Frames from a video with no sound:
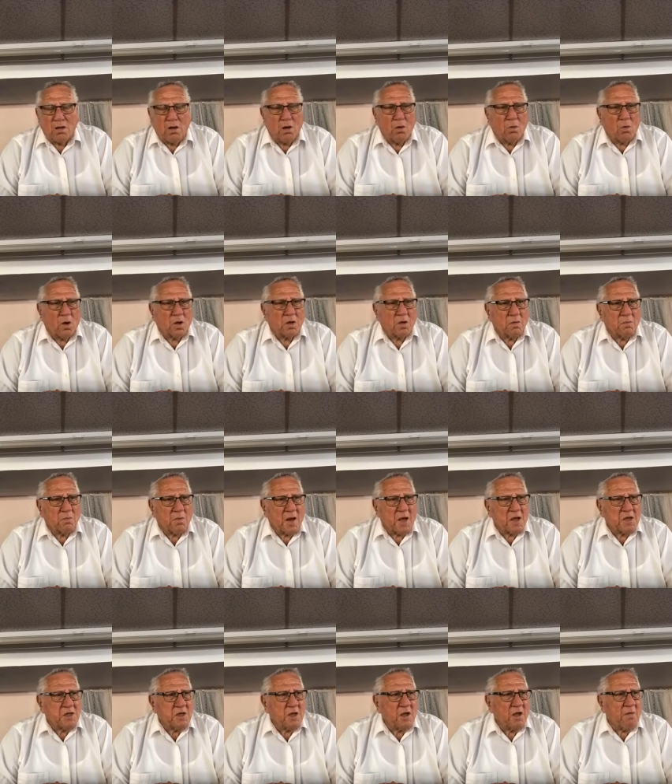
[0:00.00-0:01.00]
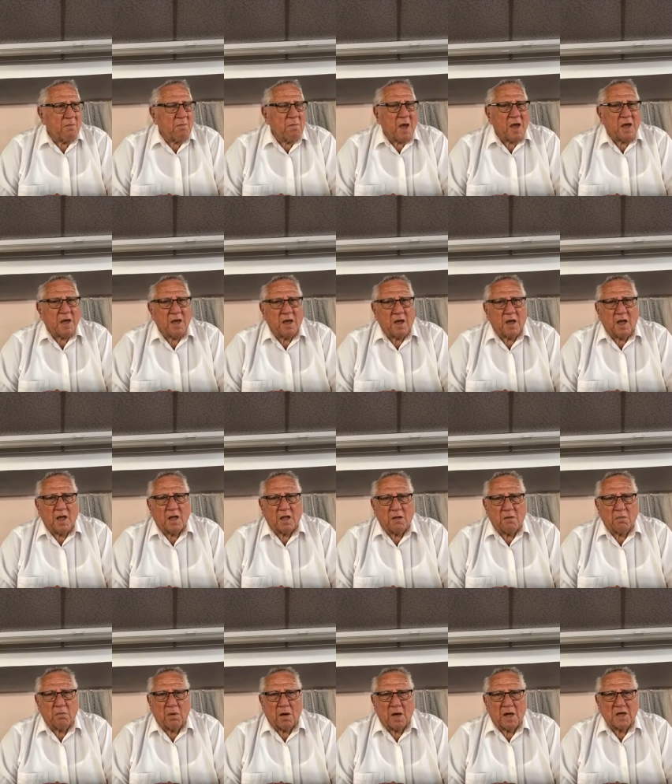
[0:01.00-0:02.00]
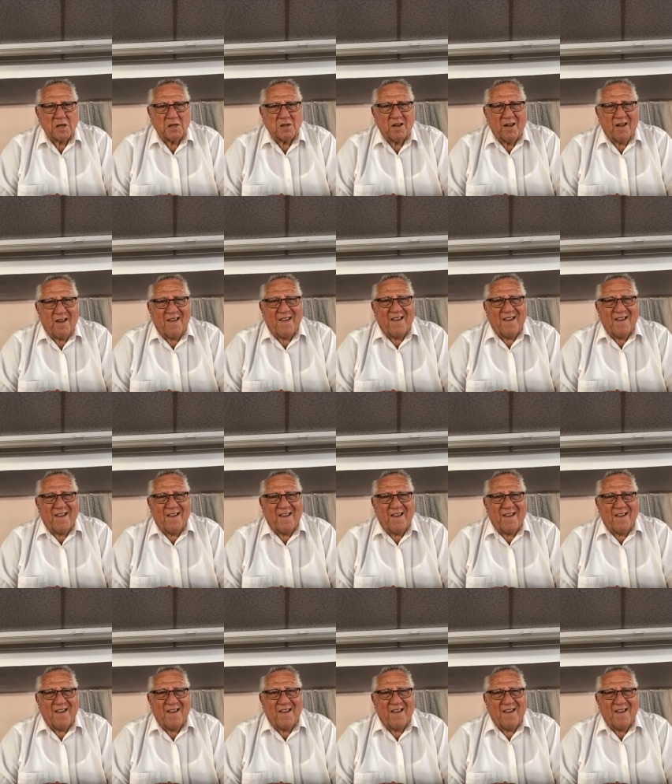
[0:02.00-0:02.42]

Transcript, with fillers: You don't want the blessing? I'll make you get the blessing.